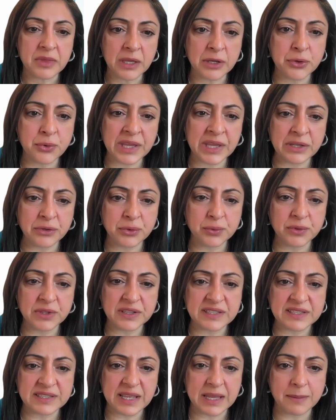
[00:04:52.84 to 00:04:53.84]
You can do
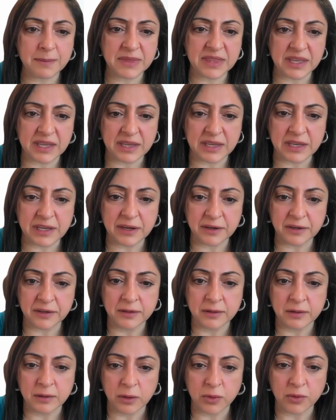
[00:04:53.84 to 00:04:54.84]
the same thing
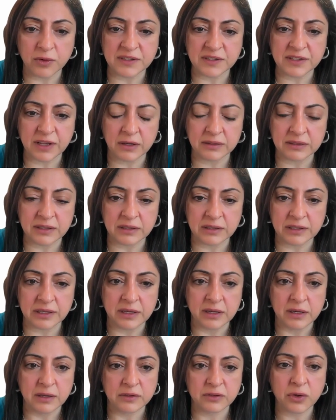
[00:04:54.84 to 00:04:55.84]
here
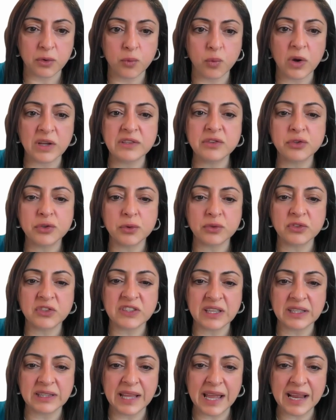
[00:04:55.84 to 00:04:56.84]
horizontally. So once you
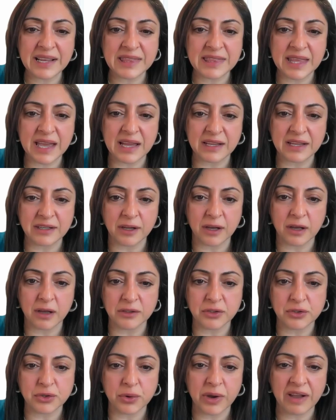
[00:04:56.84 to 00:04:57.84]
select that
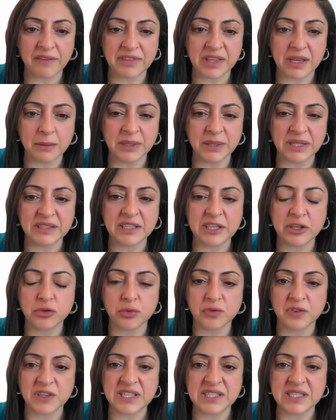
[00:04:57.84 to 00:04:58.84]
dot, you have the ability
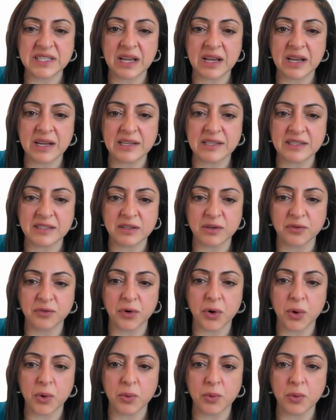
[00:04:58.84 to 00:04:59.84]
to resize the
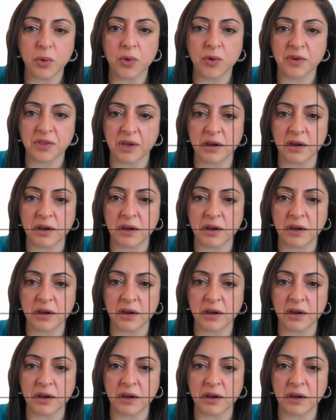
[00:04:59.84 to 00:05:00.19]
row or the